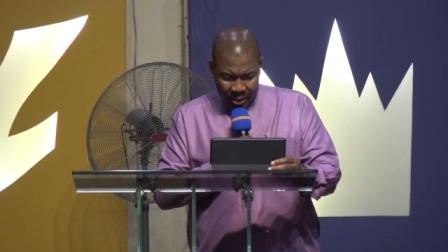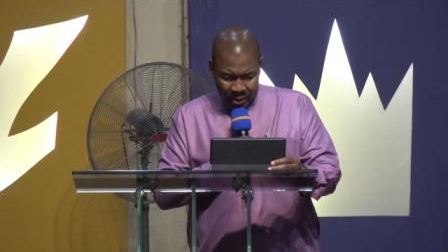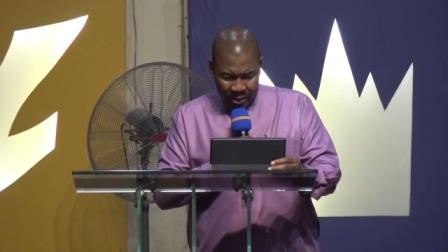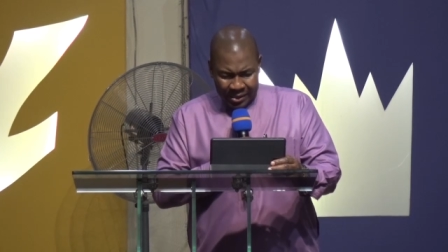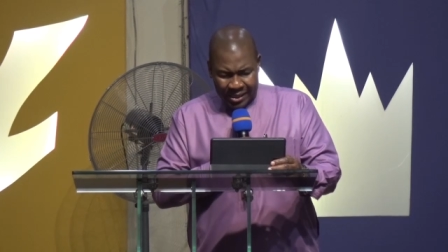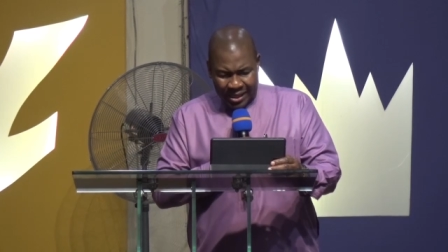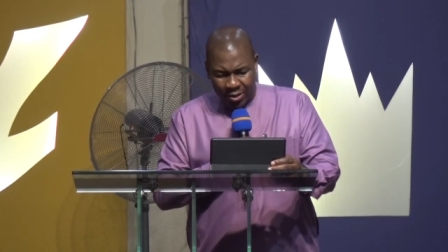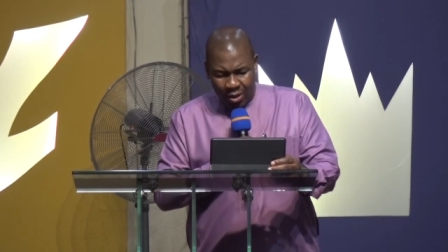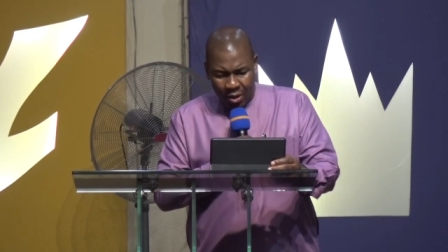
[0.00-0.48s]

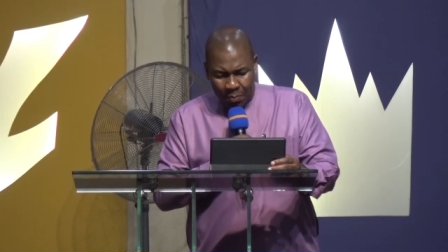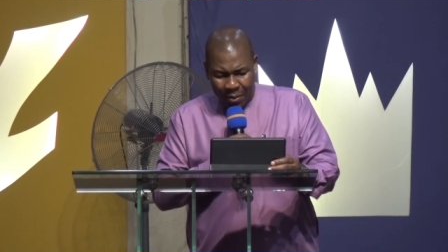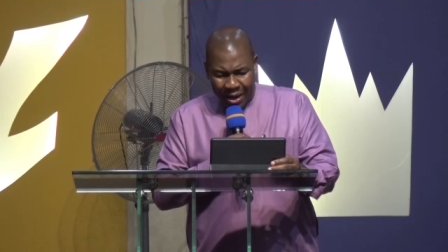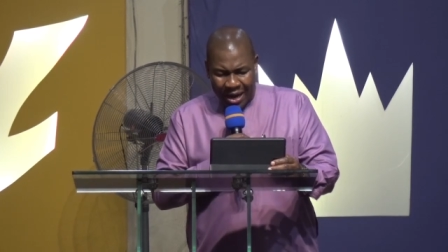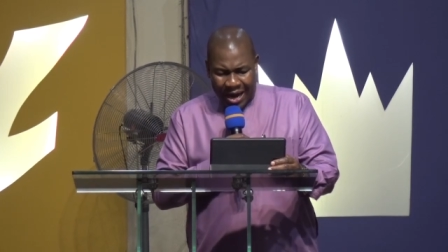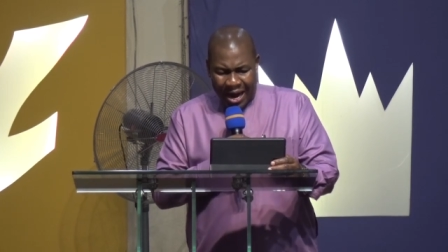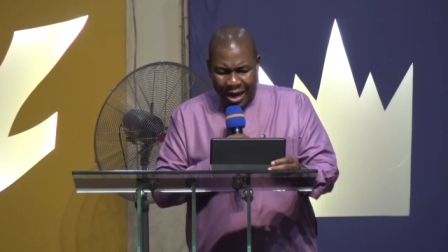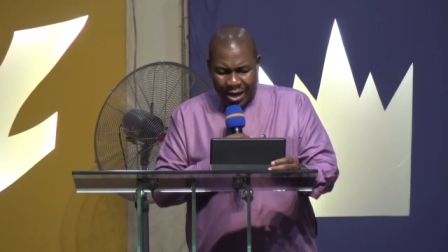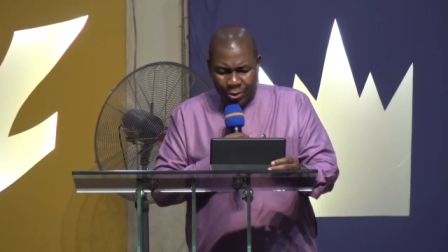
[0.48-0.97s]
The second
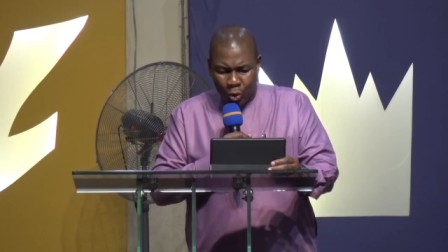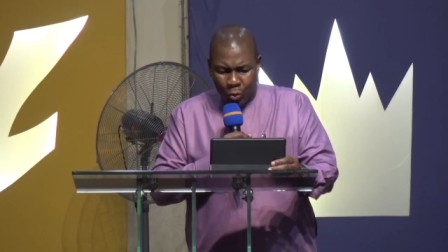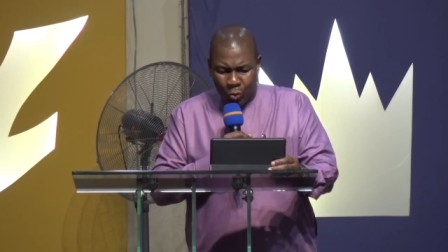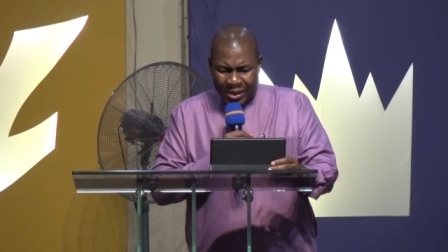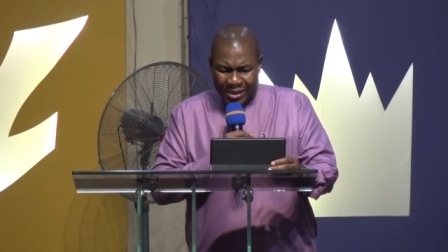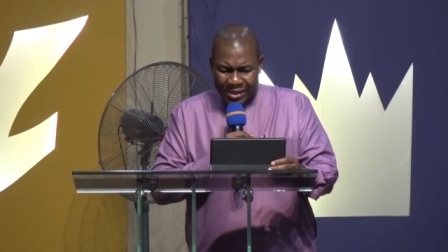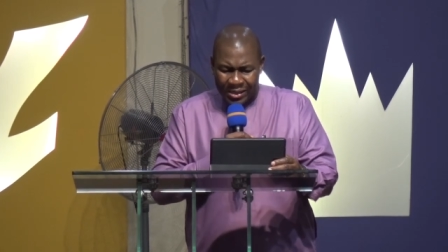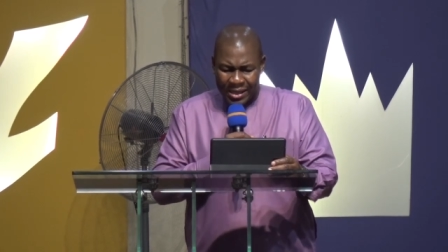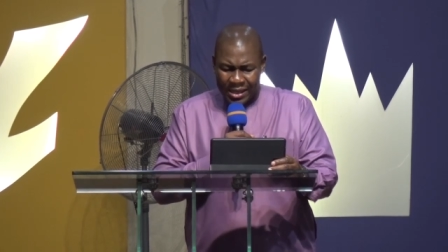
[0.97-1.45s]
part how do
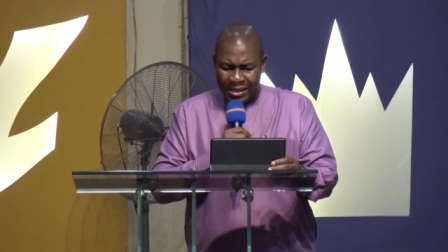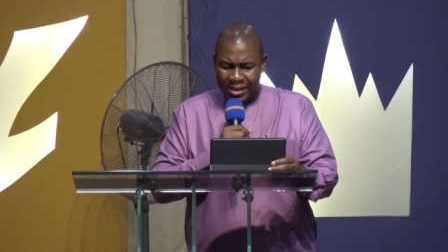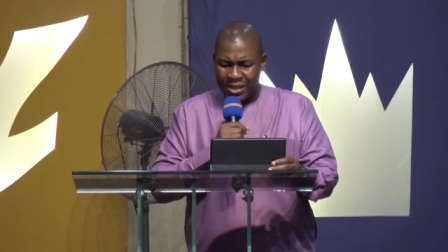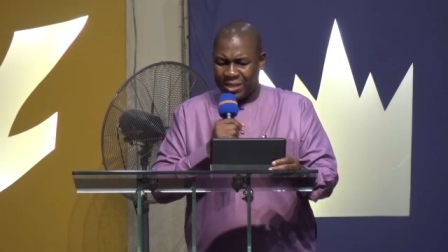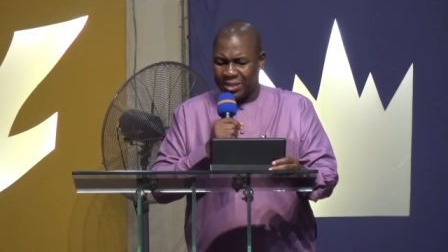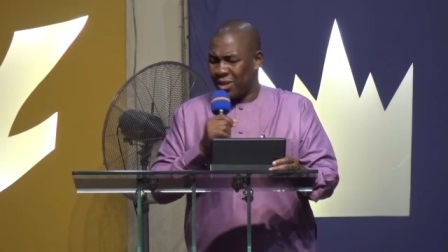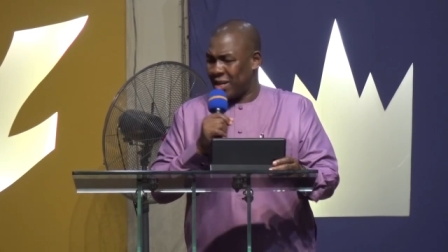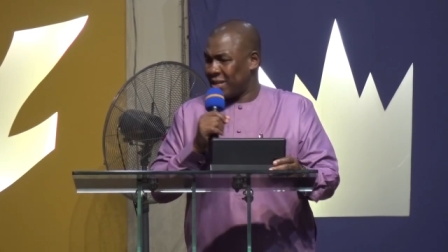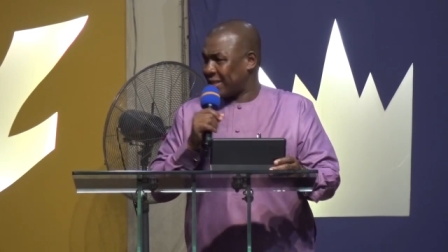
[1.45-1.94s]
we seek the
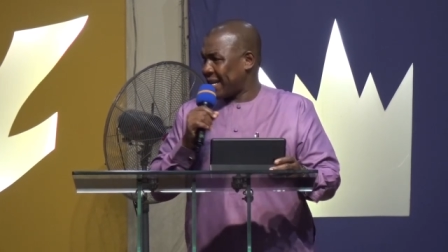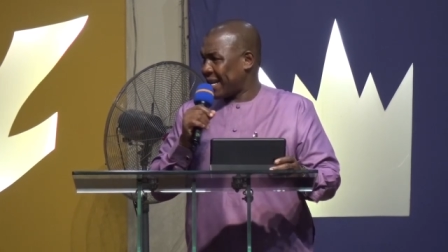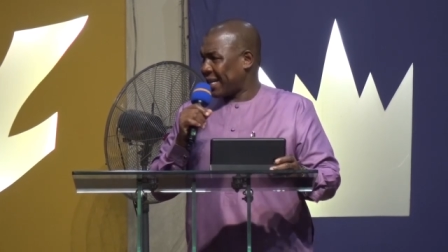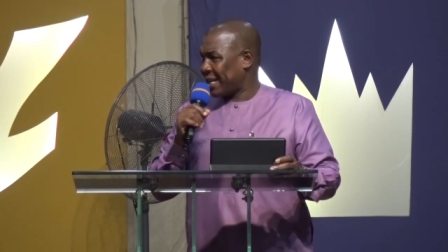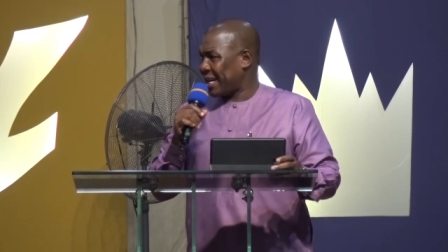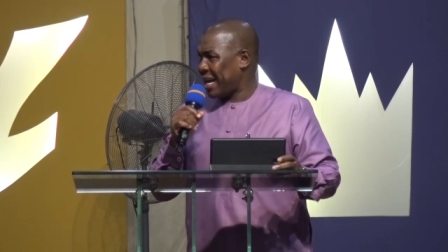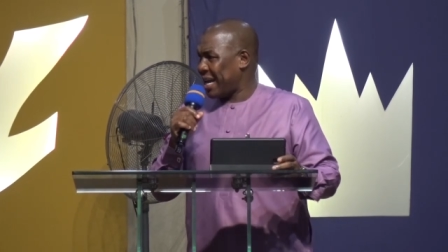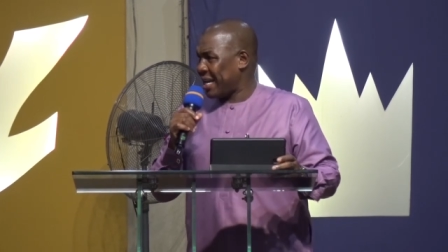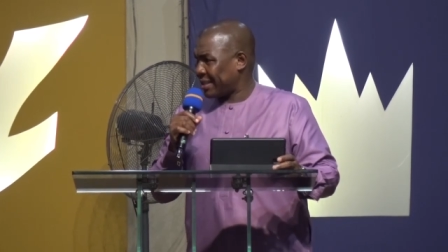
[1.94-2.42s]
resurrected
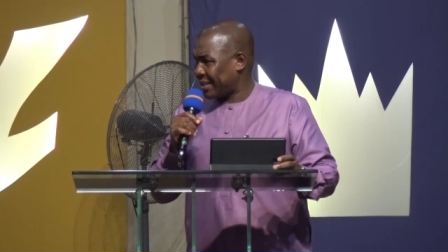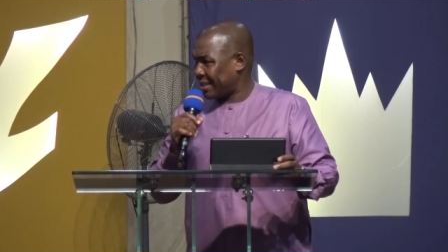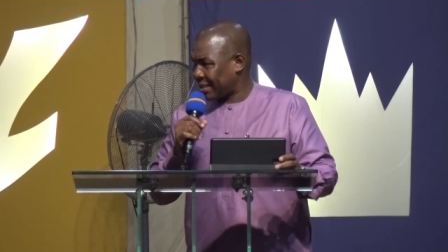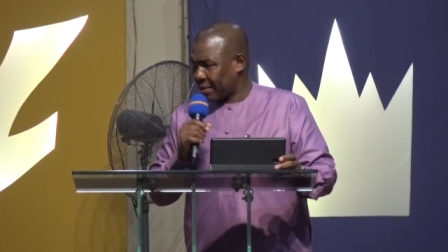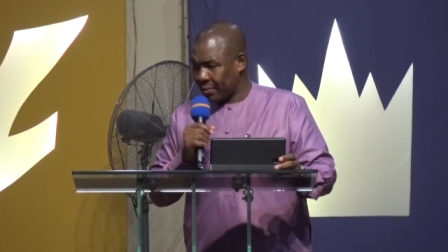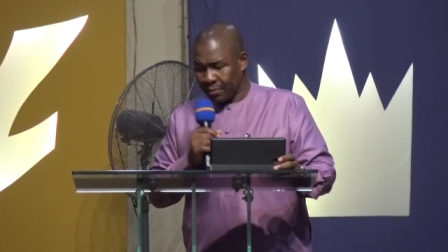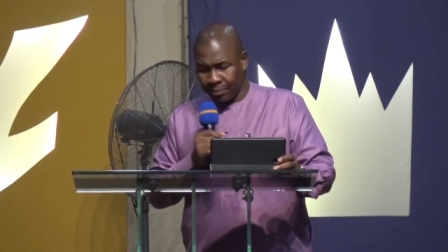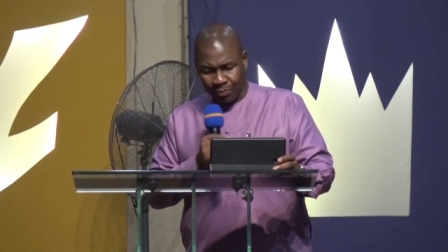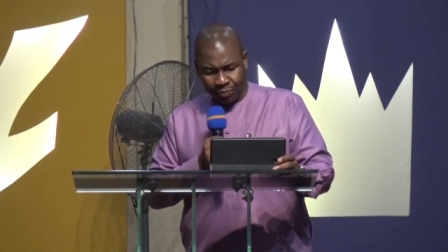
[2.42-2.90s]
Christ?